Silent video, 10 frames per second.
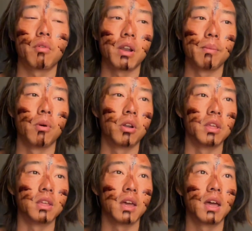around our
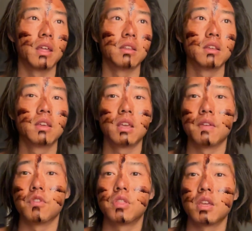body. And if
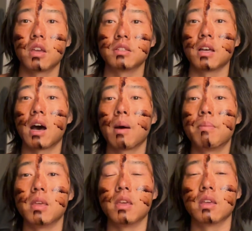you think as our
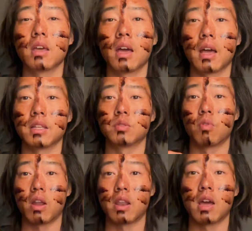being as
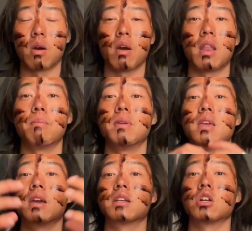right now and a
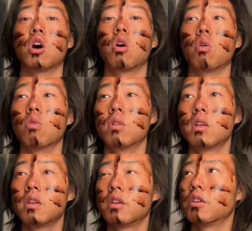being as a whole,
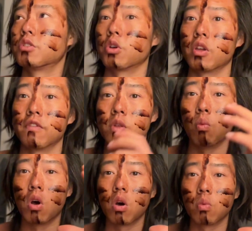so if the
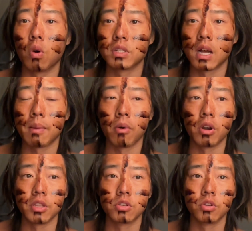world was our
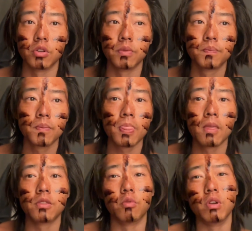body too,
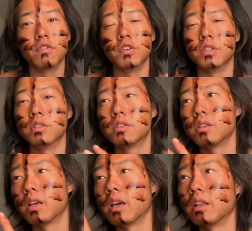the rivers
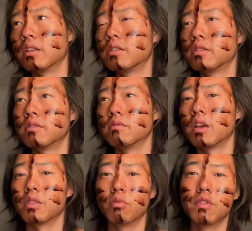and, yeah,
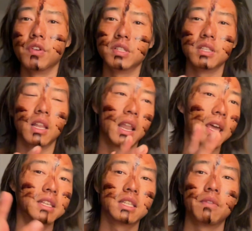the rivers and the
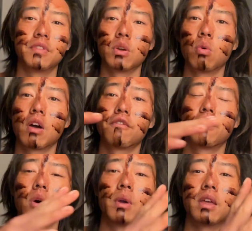lakes and everything, all that
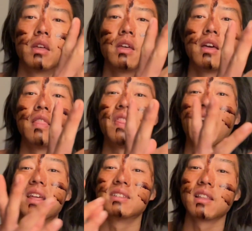flowing,
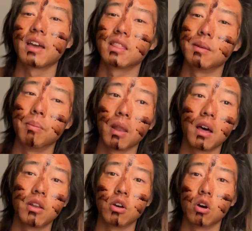that is like the
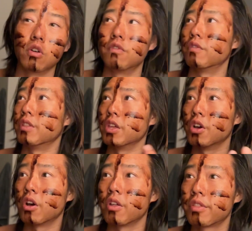blood of the
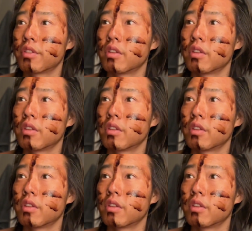earth